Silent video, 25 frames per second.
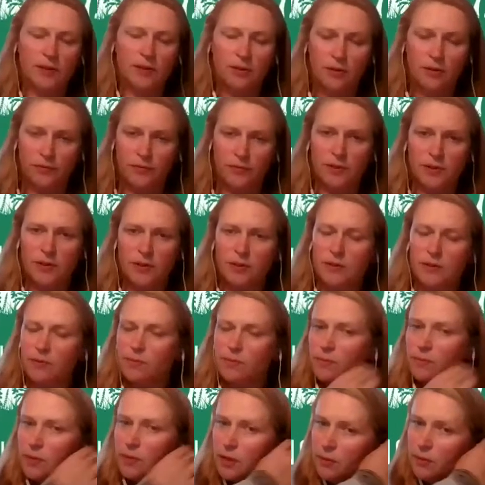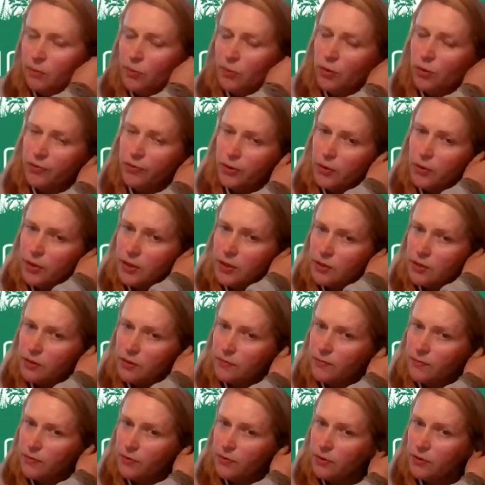don't know if this is more of a
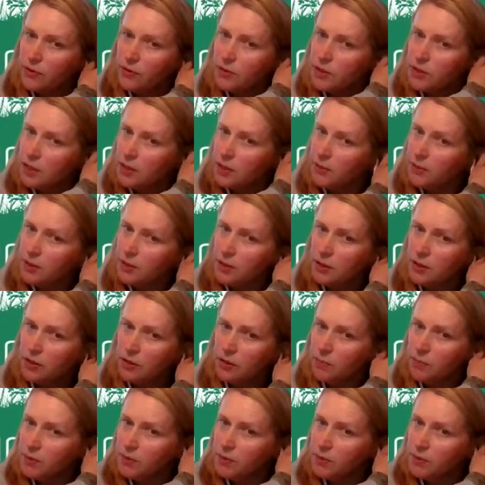question for Damien than you,